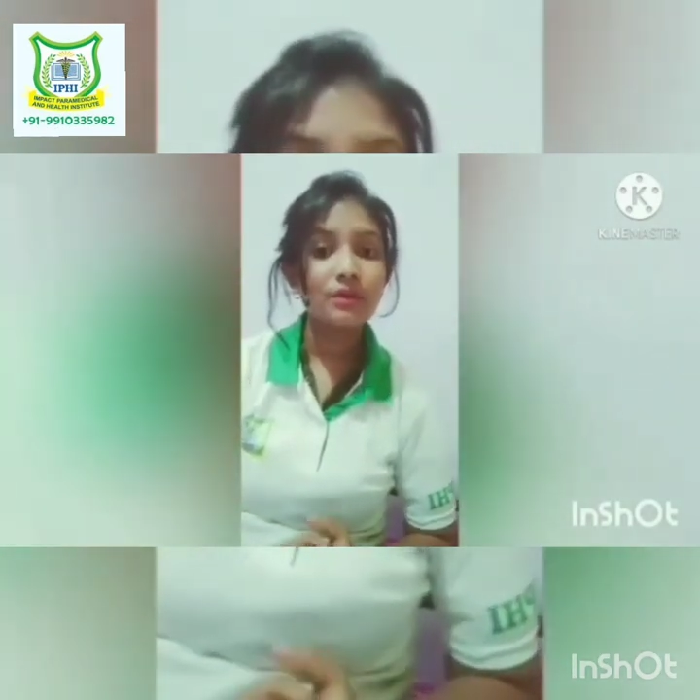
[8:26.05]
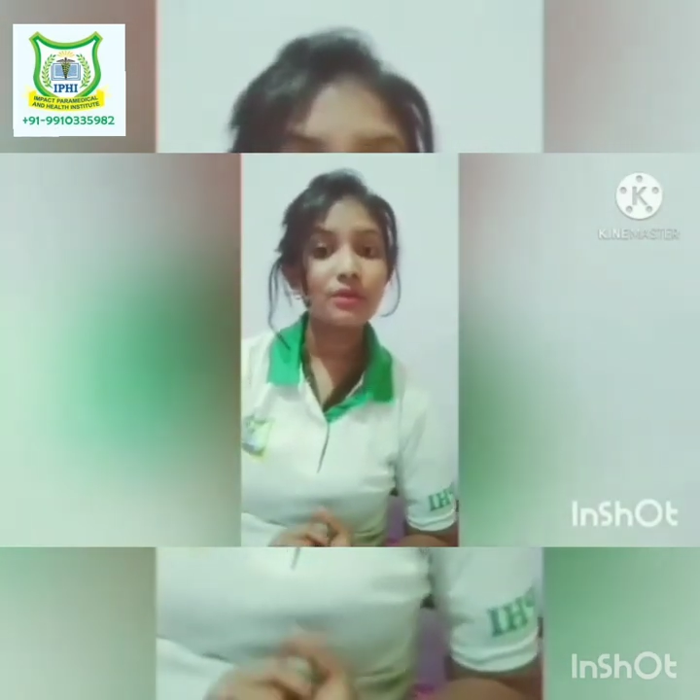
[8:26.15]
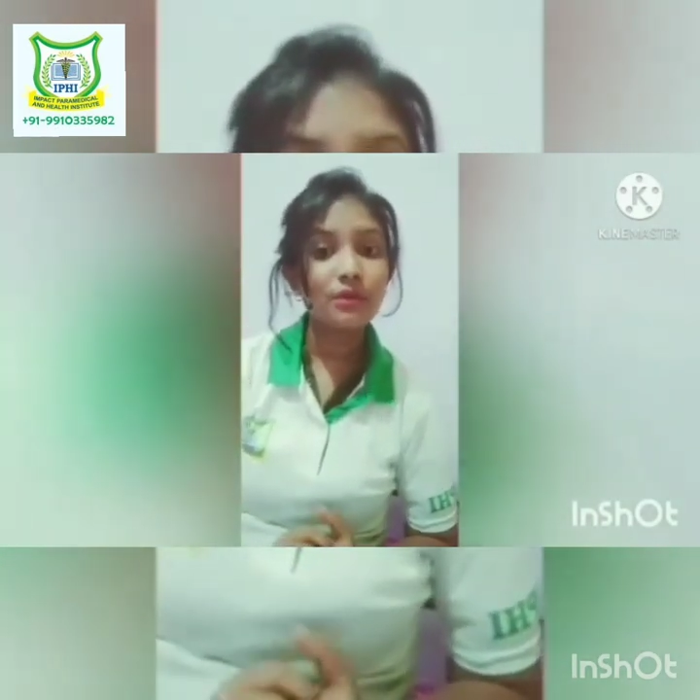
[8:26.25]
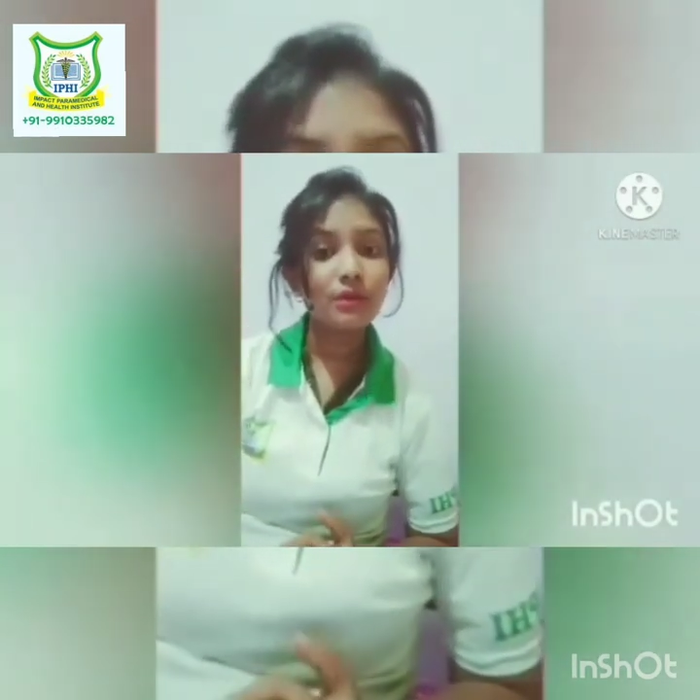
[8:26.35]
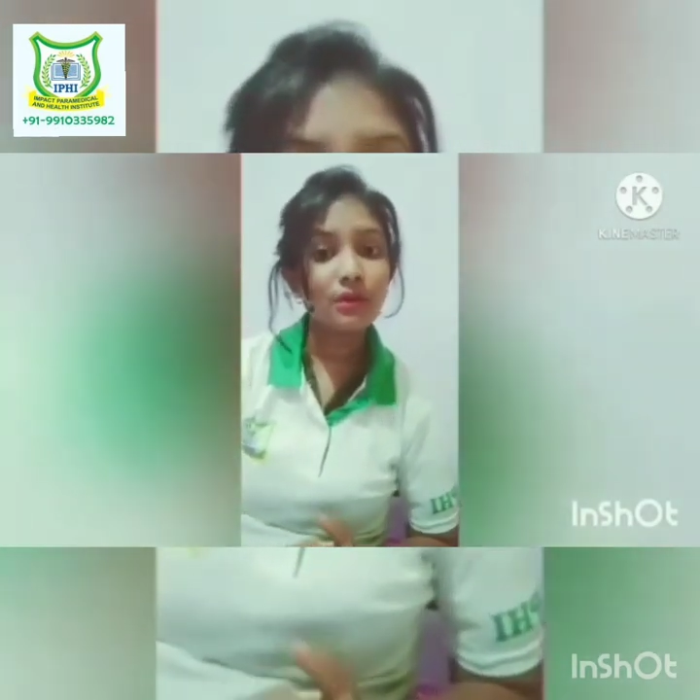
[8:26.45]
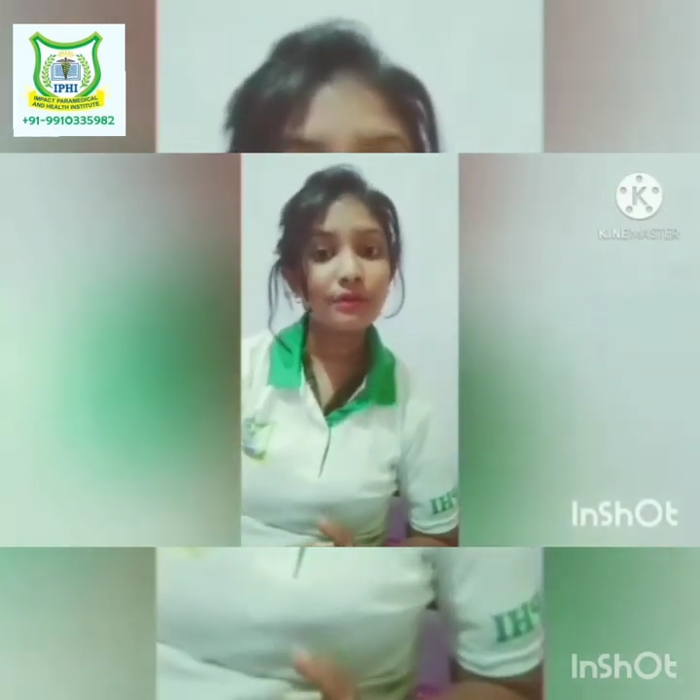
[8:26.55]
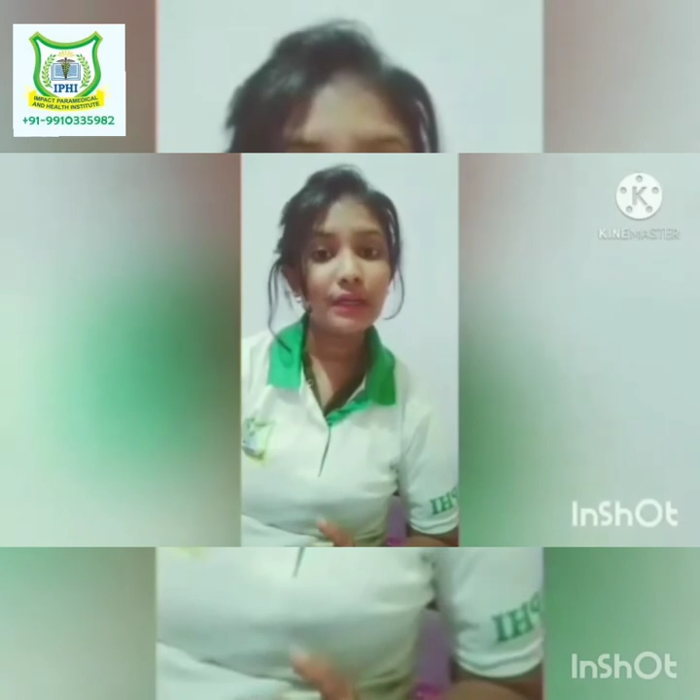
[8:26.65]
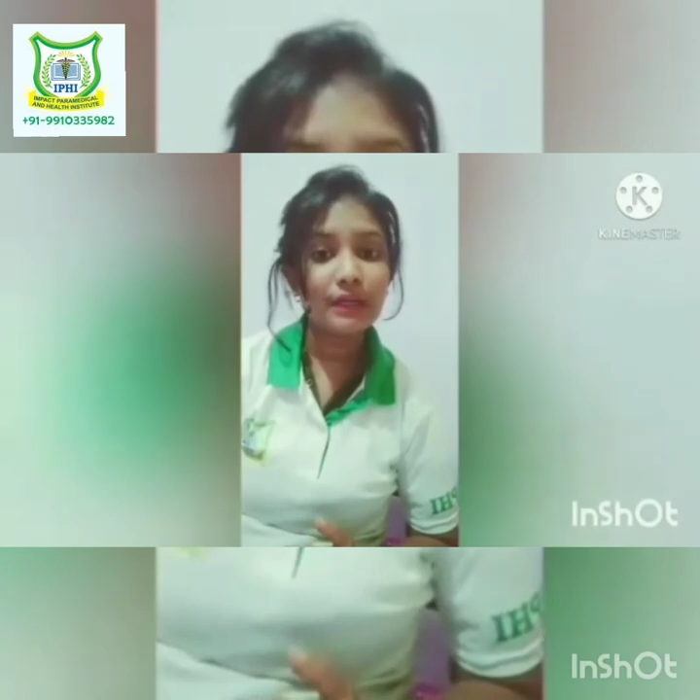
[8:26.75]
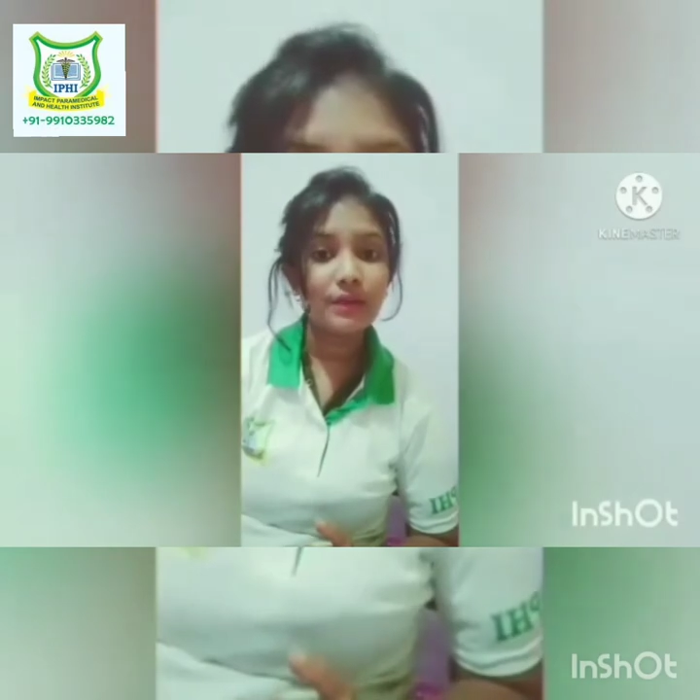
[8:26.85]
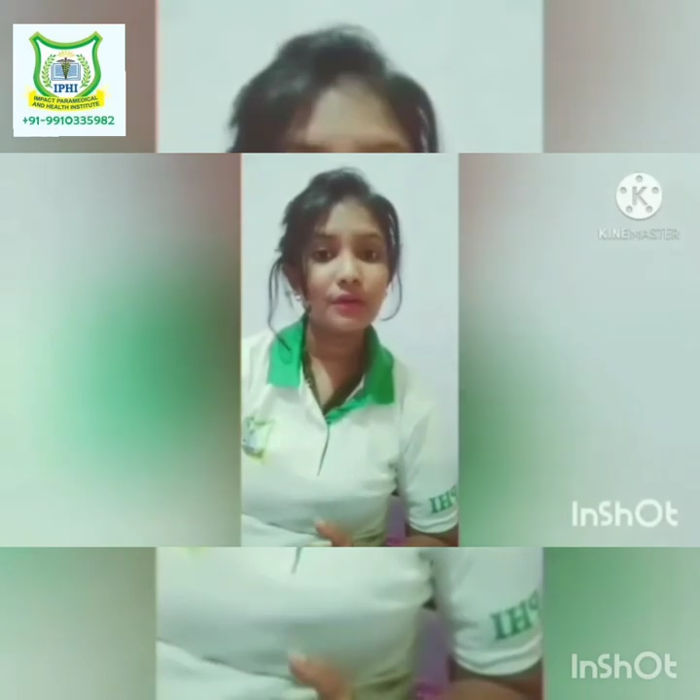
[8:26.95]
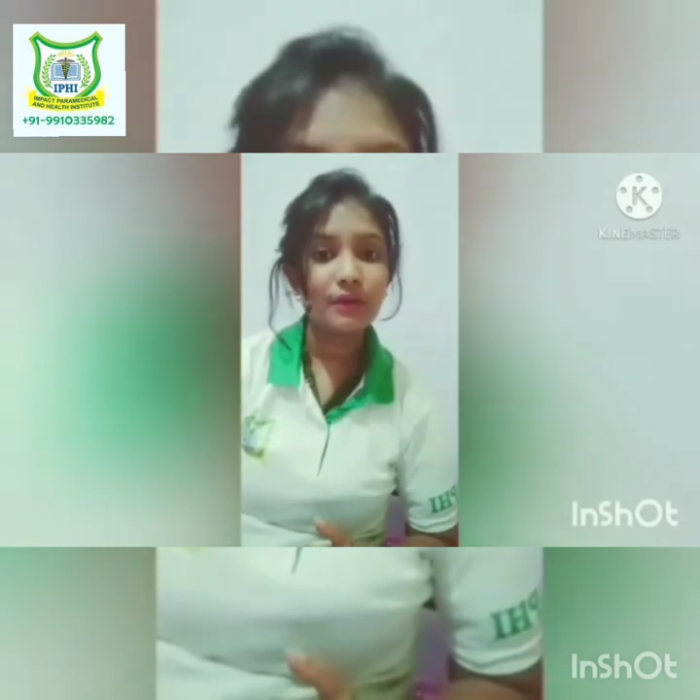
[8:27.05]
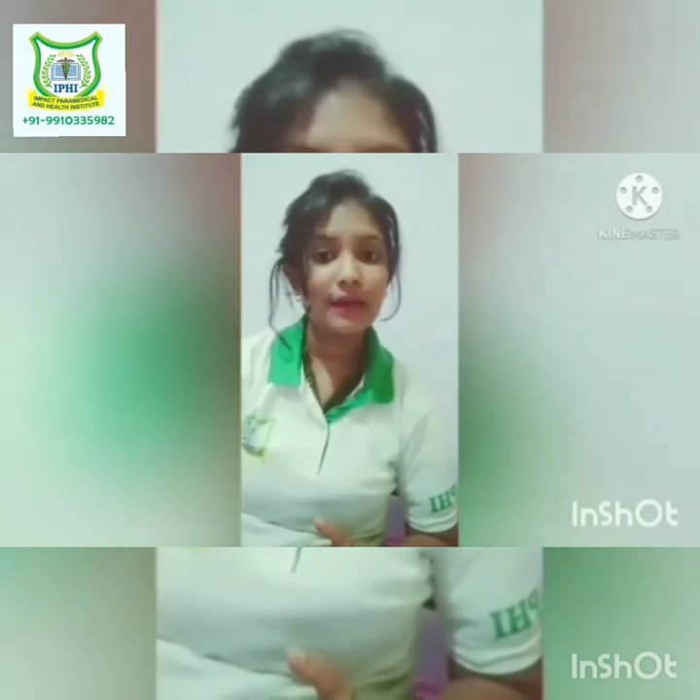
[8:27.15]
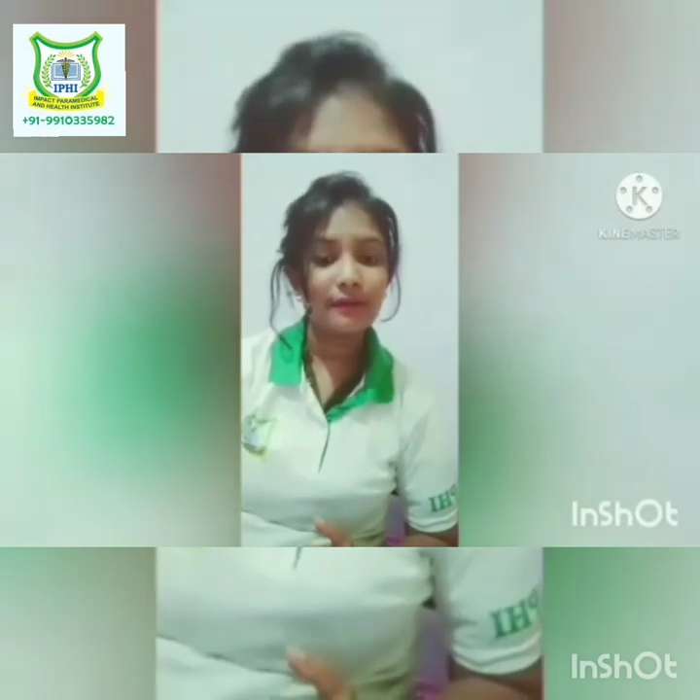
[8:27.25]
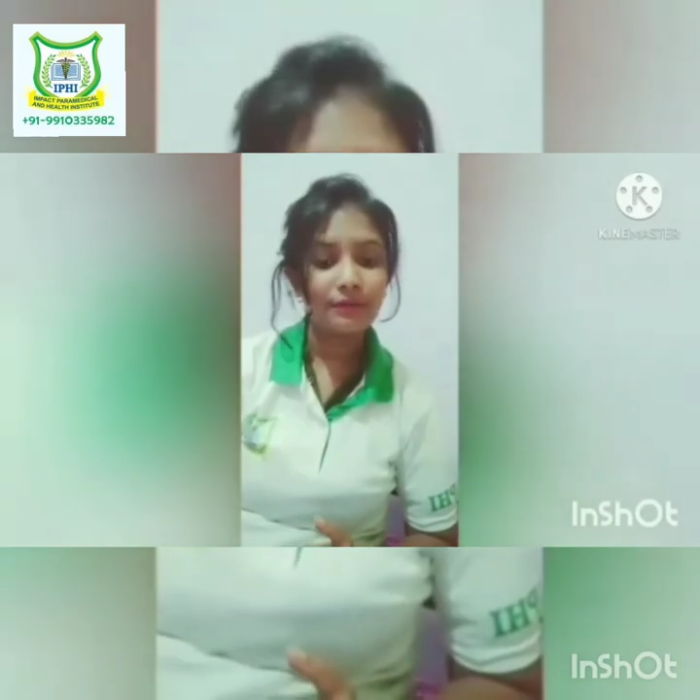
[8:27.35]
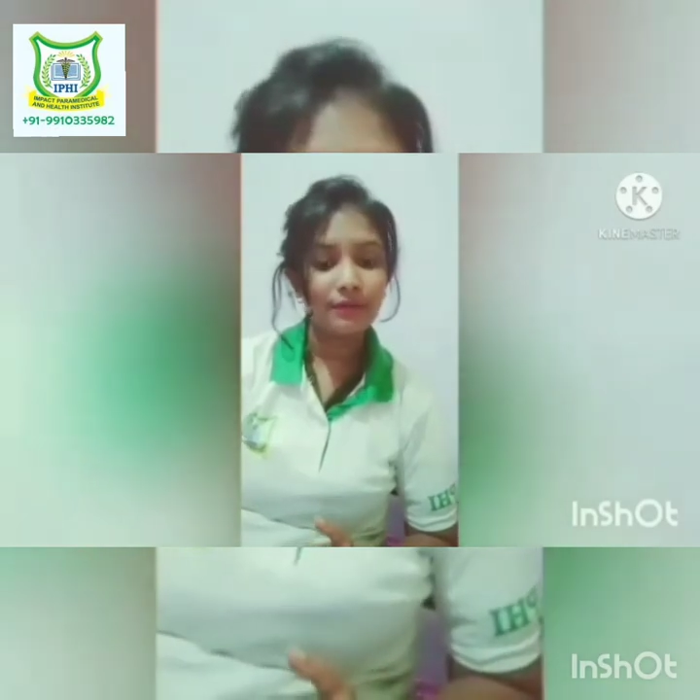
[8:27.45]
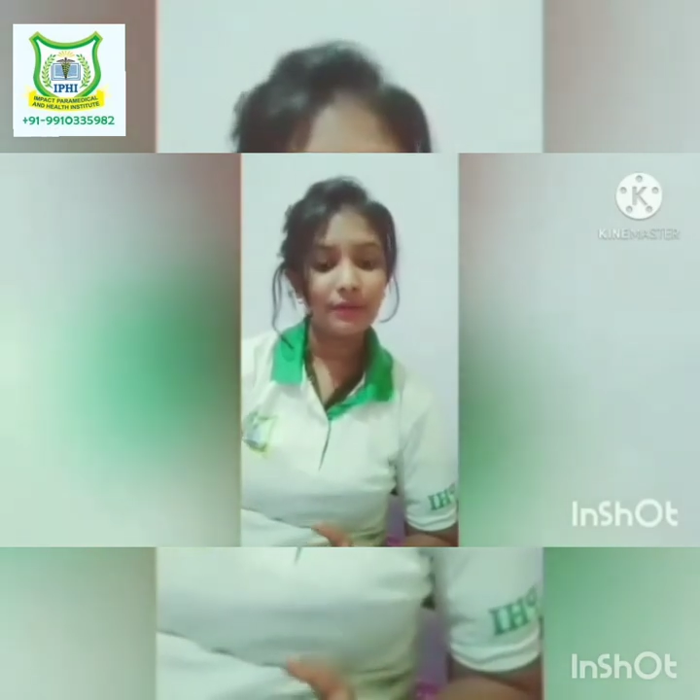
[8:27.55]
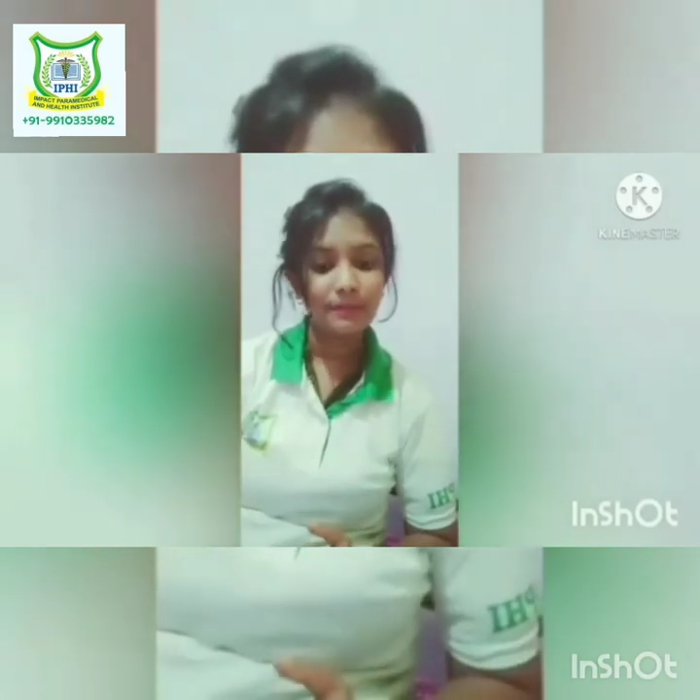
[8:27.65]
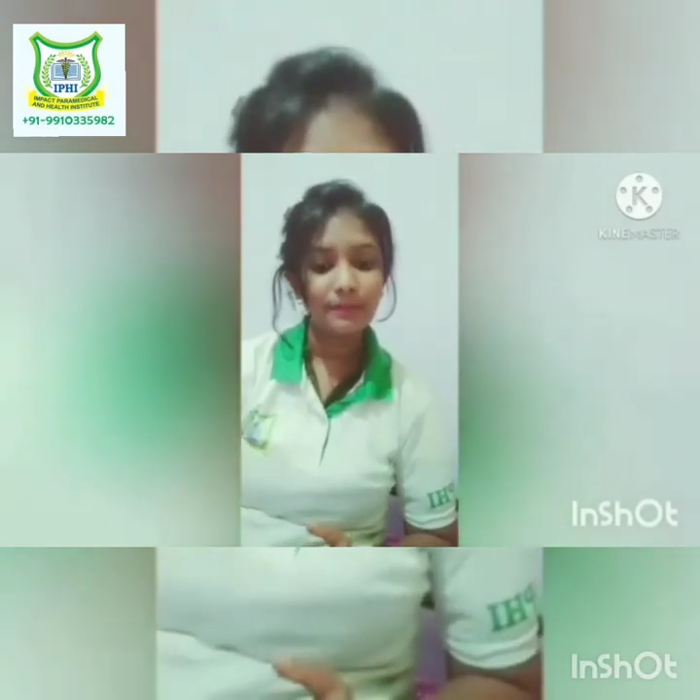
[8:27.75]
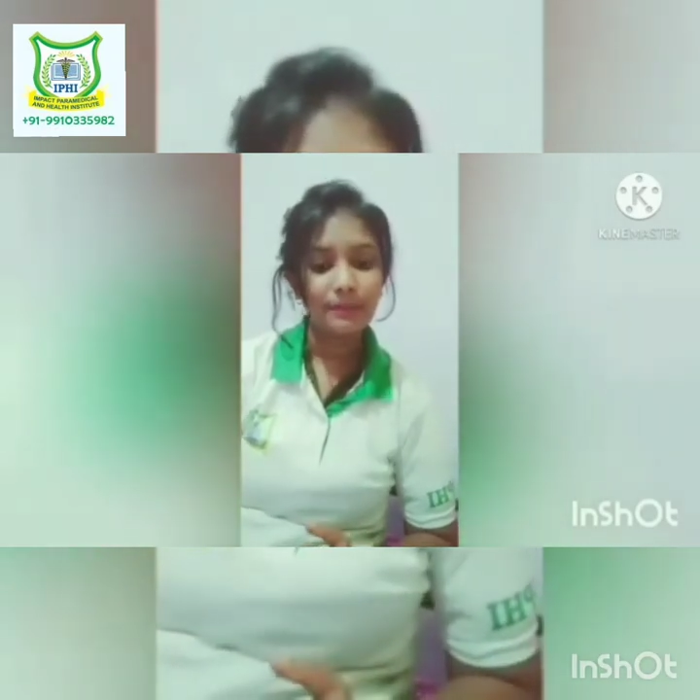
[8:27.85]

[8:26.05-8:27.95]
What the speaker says: the role of radiographer.